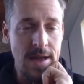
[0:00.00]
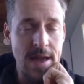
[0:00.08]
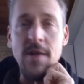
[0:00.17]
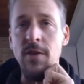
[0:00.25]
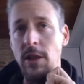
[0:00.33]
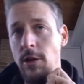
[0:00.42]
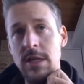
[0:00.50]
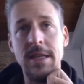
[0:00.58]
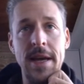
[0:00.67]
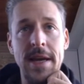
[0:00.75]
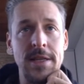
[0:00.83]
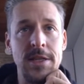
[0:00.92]
If it looks
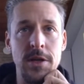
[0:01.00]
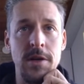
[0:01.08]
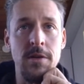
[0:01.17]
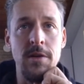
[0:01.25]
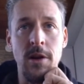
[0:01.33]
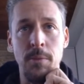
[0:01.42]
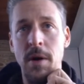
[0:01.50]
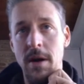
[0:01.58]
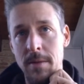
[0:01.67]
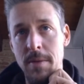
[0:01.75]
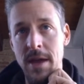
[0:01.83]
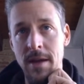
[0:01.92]
like it's new, you're
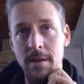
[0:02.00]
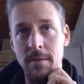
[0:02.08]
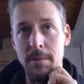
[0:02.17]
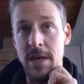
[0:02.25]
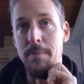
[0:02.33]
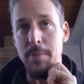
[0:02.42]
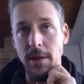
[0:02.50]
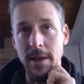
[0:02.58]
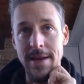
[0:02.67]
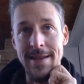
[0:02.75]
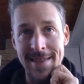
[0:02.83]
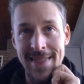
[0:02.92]
probably being
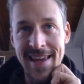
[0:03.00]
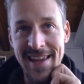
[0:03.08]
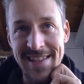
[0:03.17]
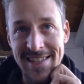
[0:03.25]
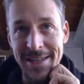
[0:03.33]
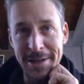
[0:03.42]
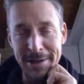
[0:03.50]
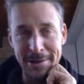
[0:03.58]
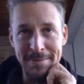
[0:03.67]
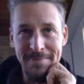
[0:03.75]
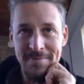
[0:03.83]
manipulated to think it's new.